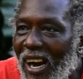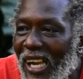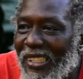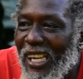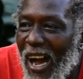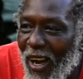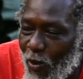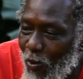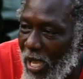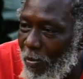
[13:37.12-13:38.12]
attack
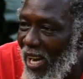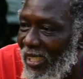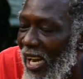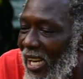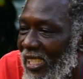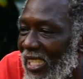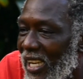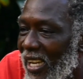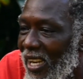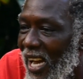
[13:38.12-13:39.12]
with them attack
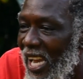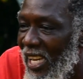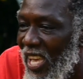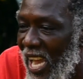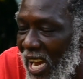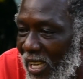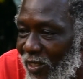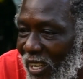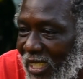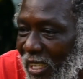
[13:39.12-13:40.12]
I and I
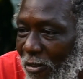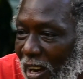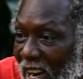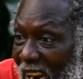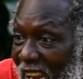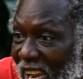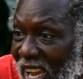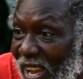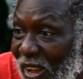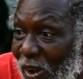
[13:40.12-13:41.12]
as Rastafari.
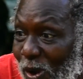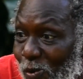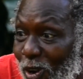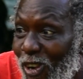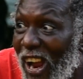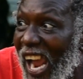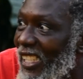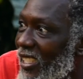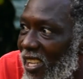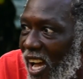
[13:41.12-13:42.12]
We
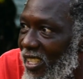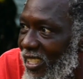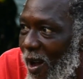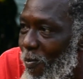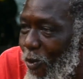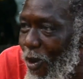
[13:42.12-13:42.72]
write songs and